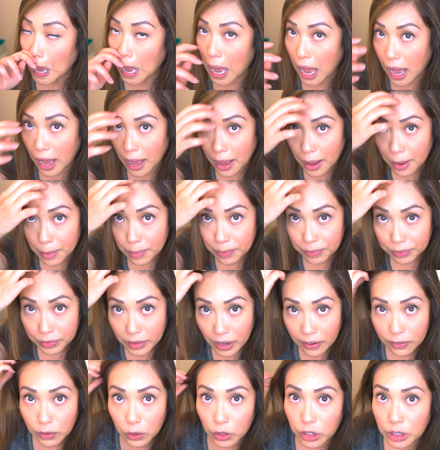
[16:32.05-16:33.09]

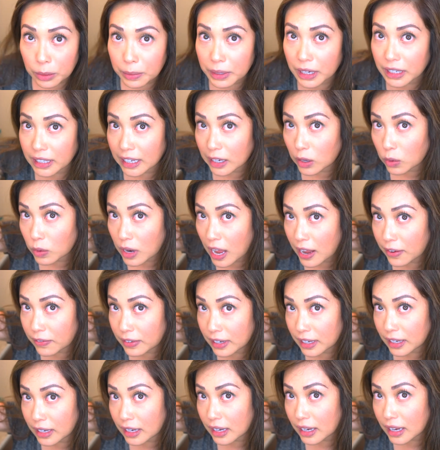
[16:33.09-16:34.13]
Of course, because I don't have
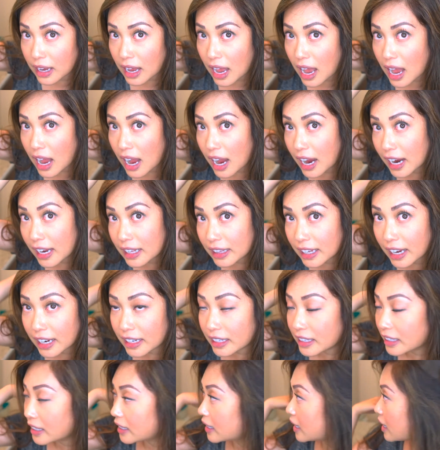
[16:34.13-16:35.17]
any
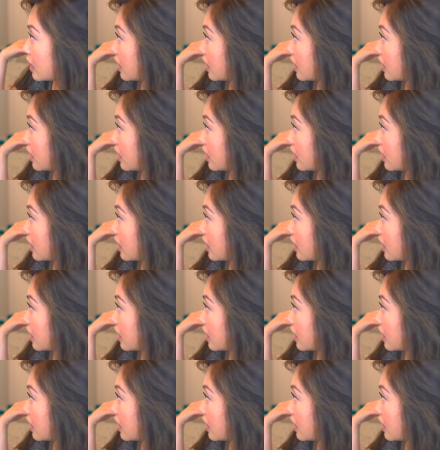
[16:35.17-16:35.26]
highlights,